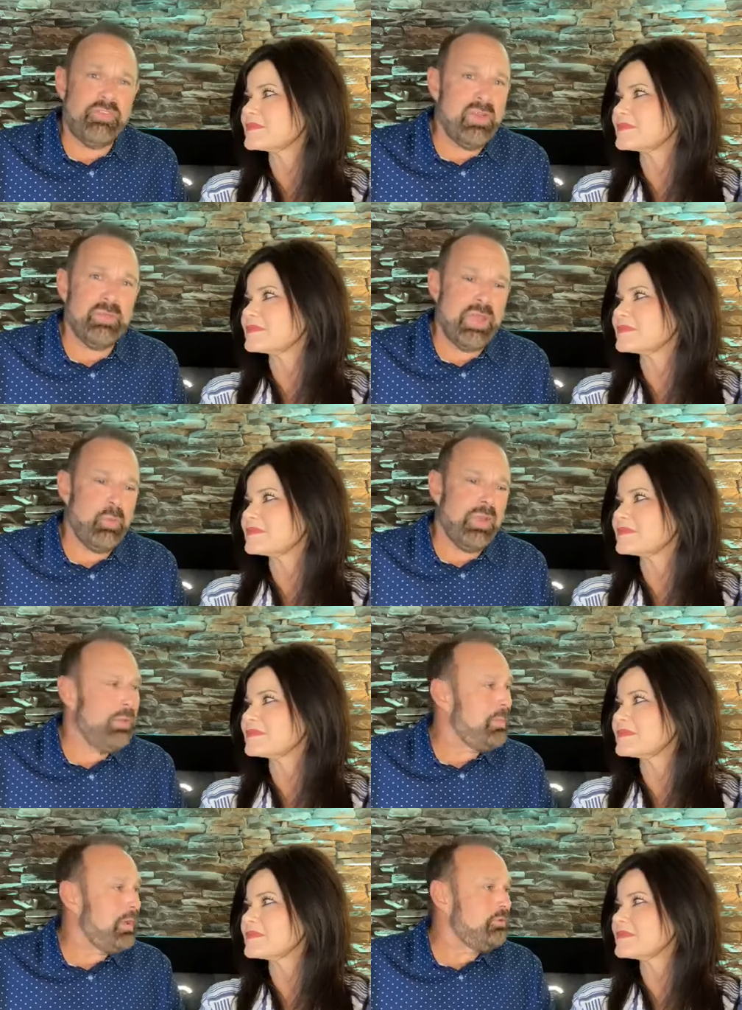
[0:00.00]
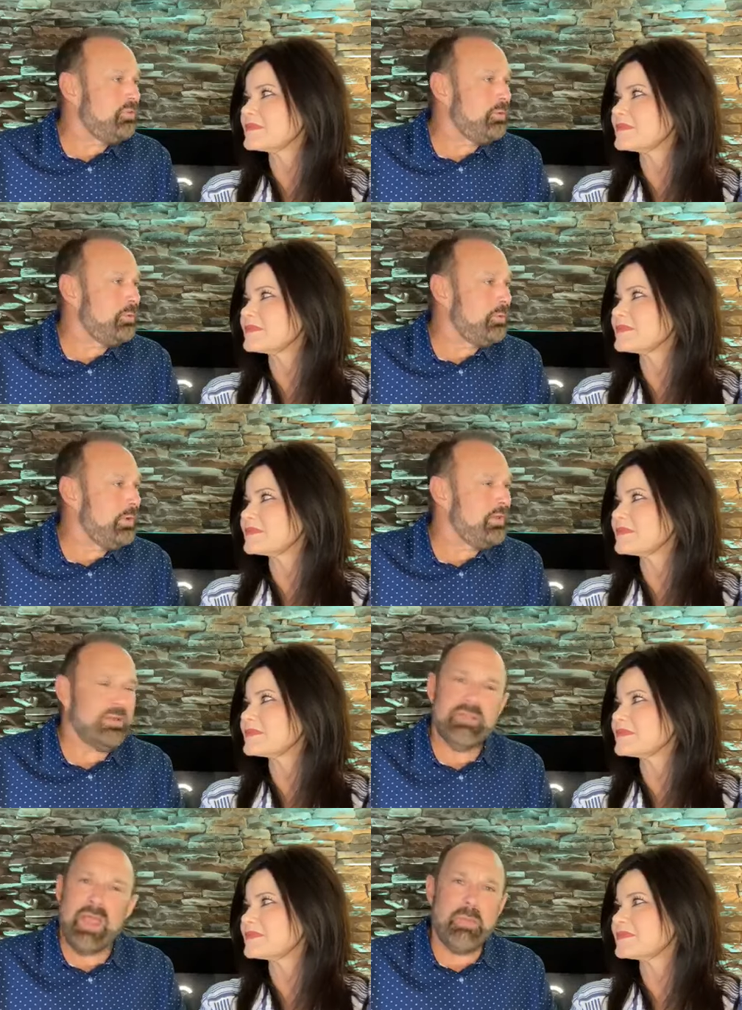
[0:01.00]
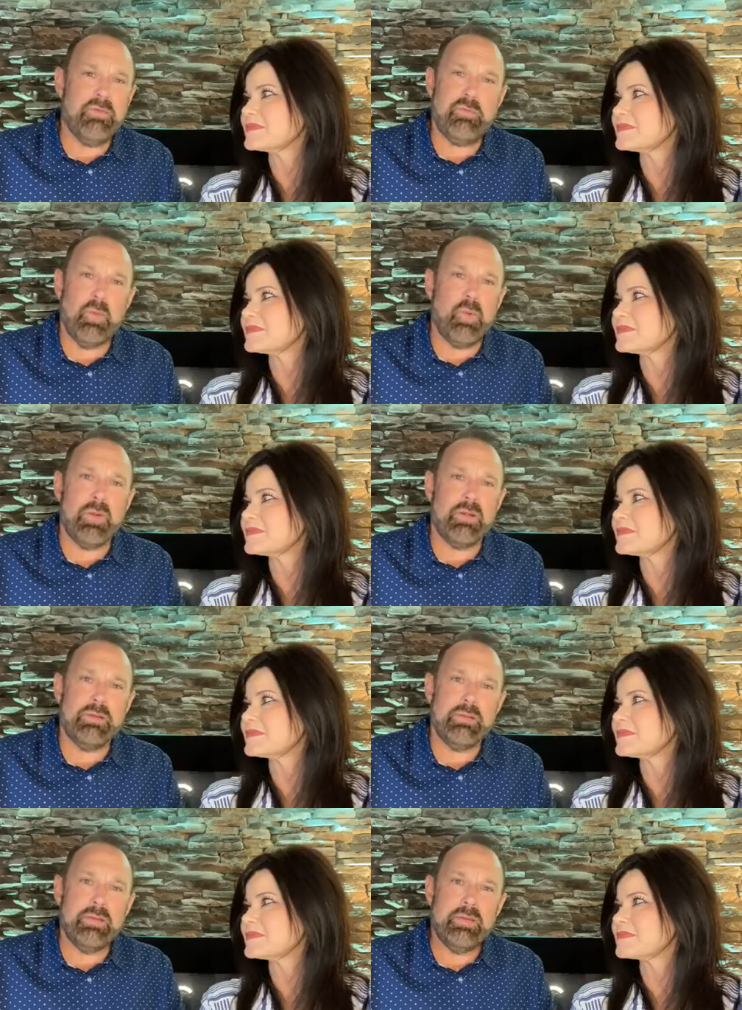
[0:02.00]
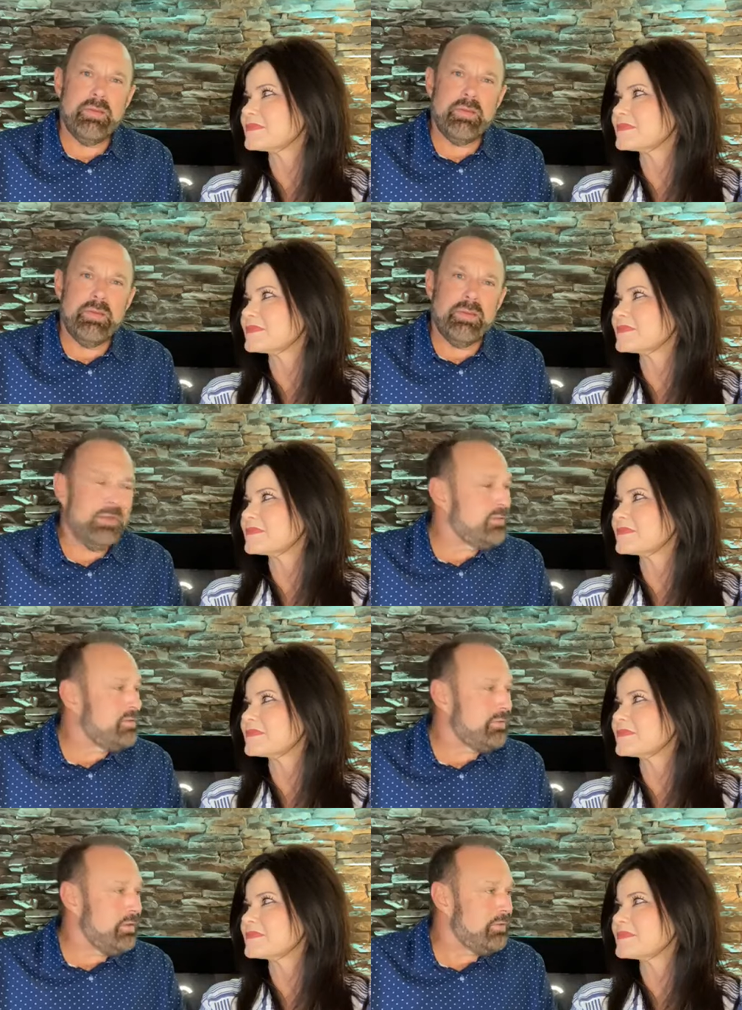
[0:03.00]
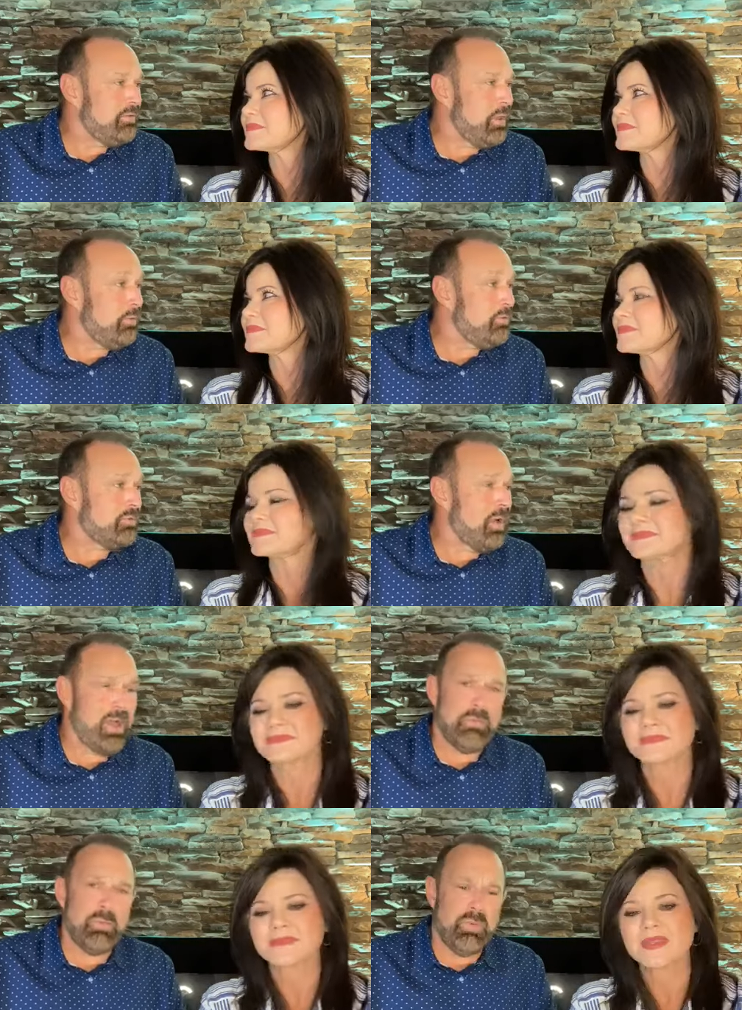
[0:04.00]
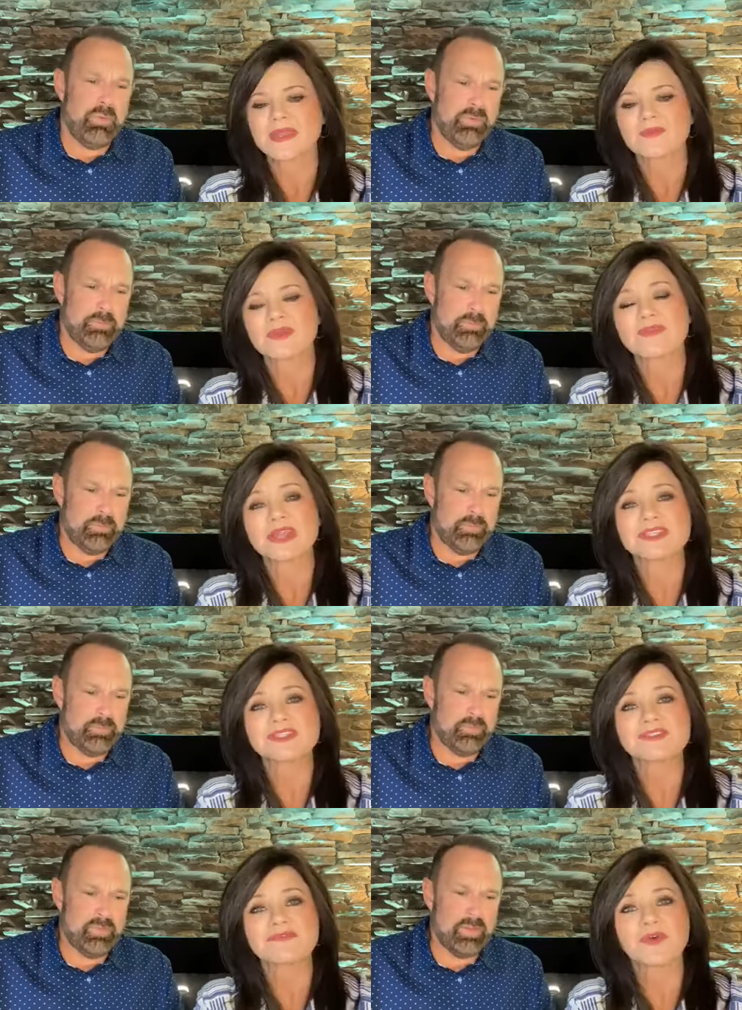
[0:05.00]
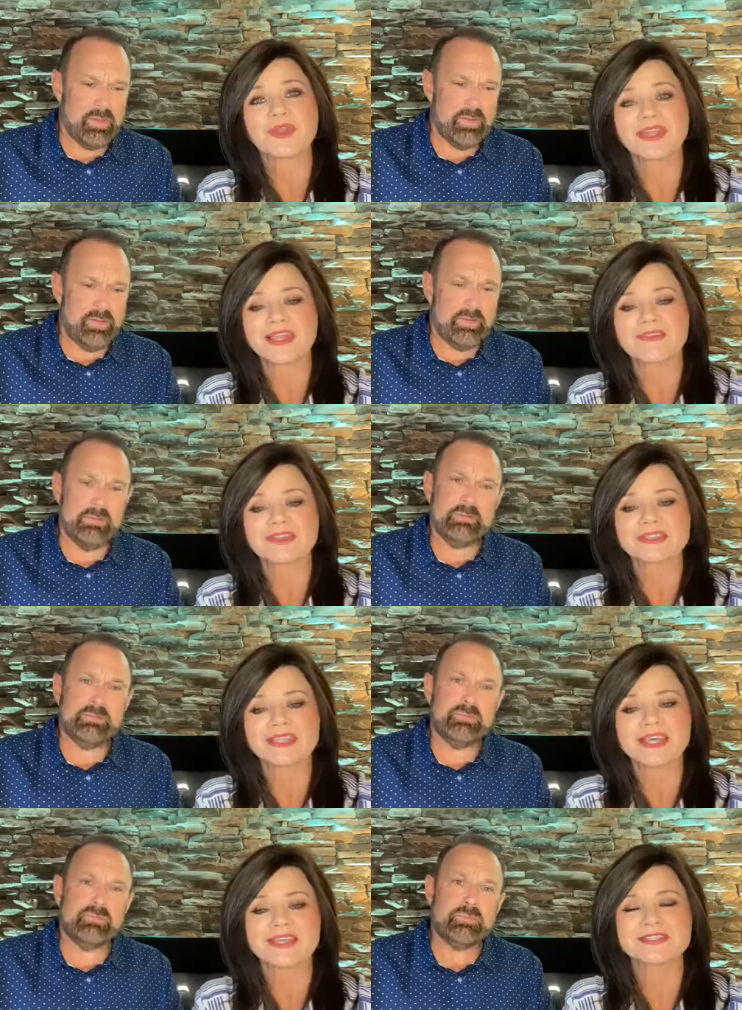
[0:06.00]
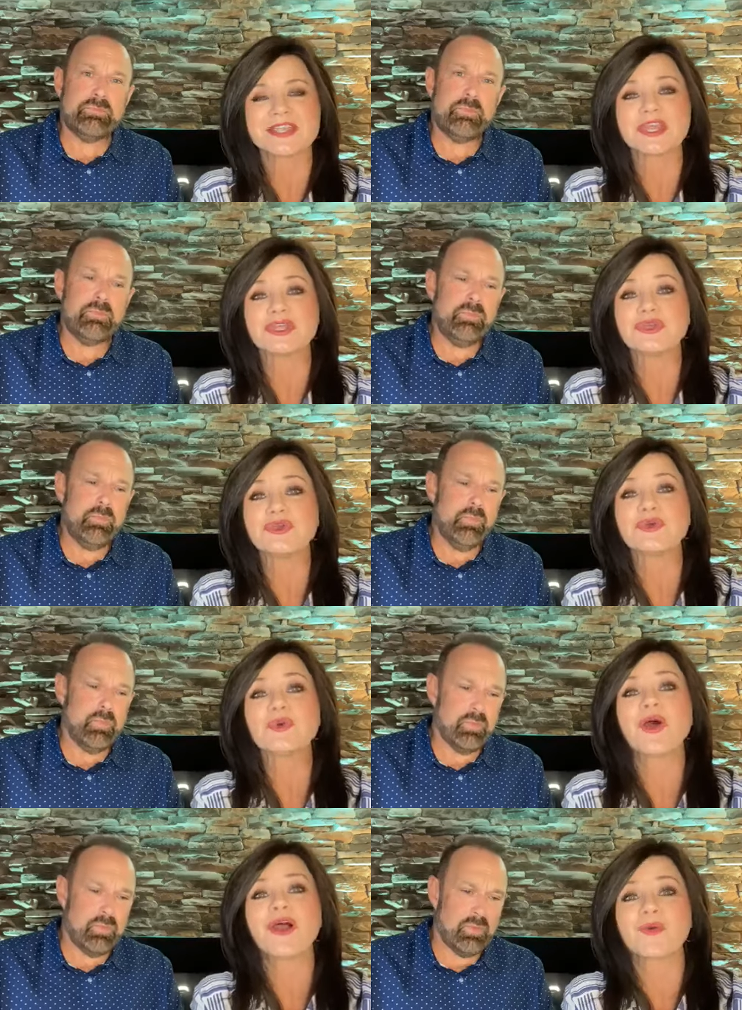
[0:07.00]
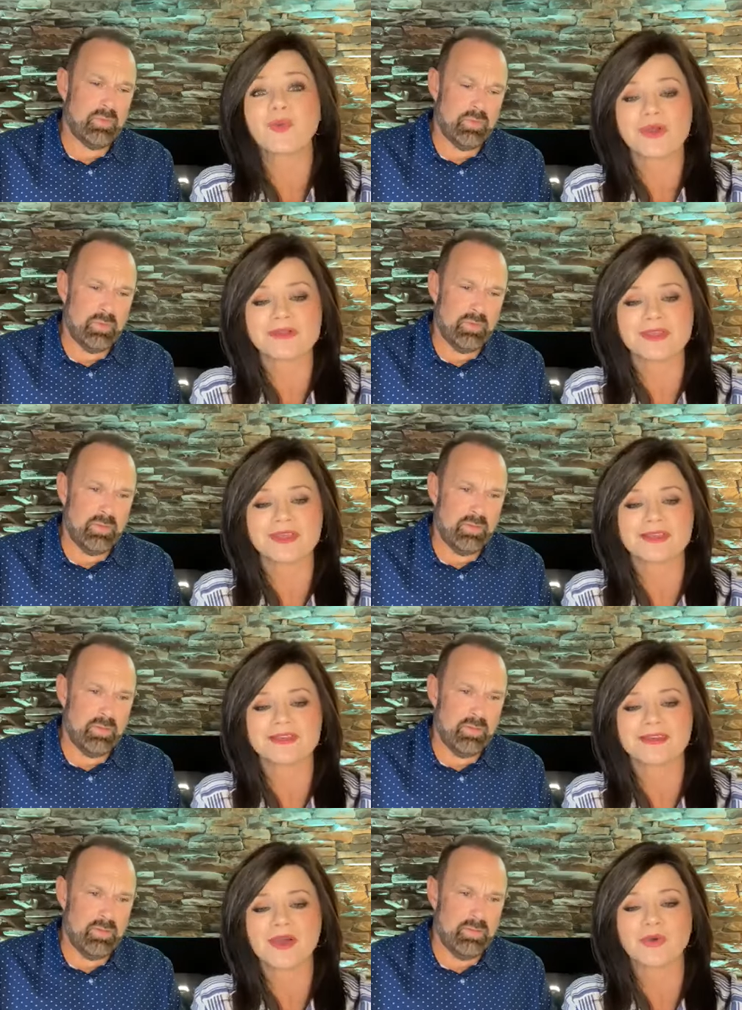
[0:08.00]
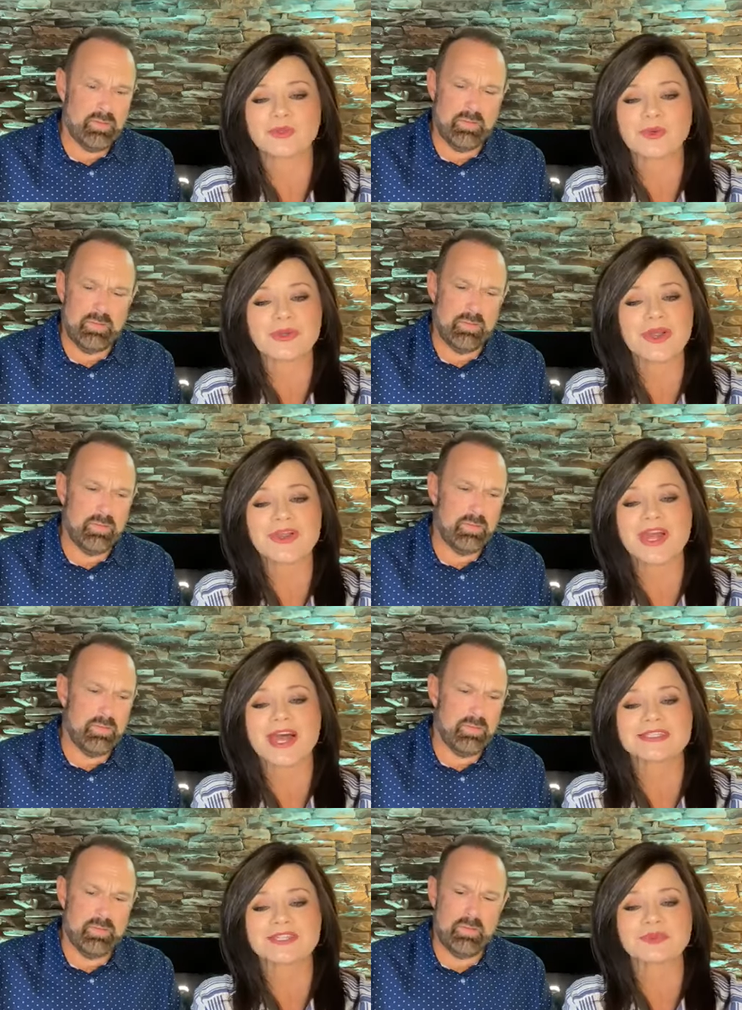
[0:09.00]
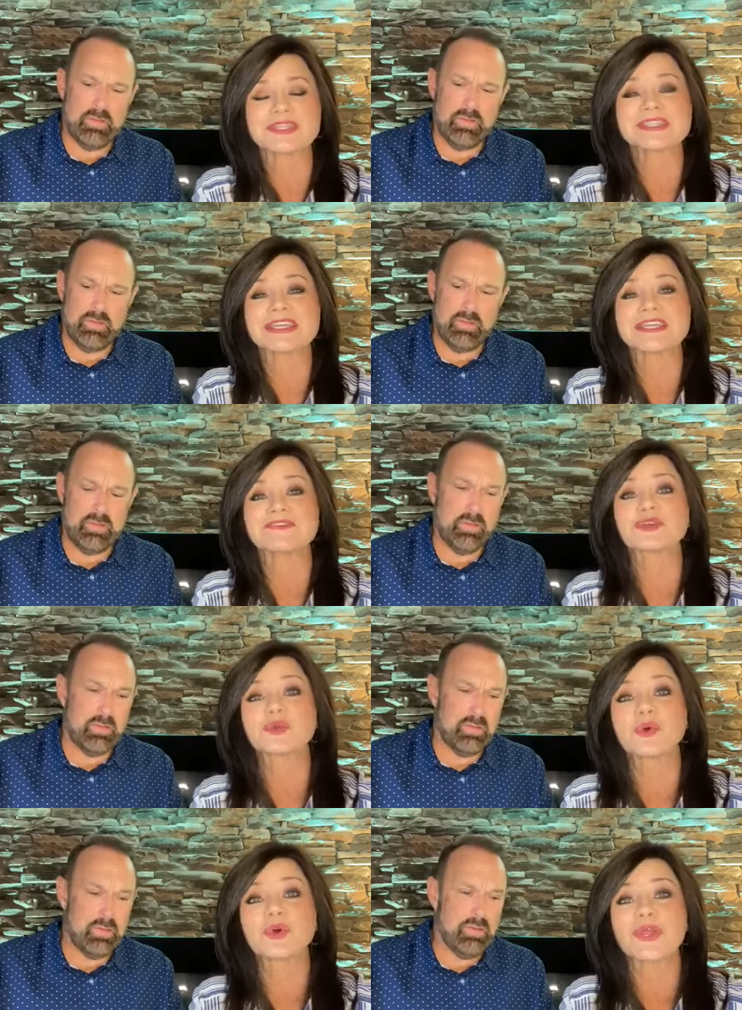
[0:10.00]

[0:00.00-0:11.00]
Speaker 1: to feel that way about you in the time of war, it's it's undescribable.
Speaker 2: Revelations 4 and 11 says, "You are worthy, O Lord our God, to receive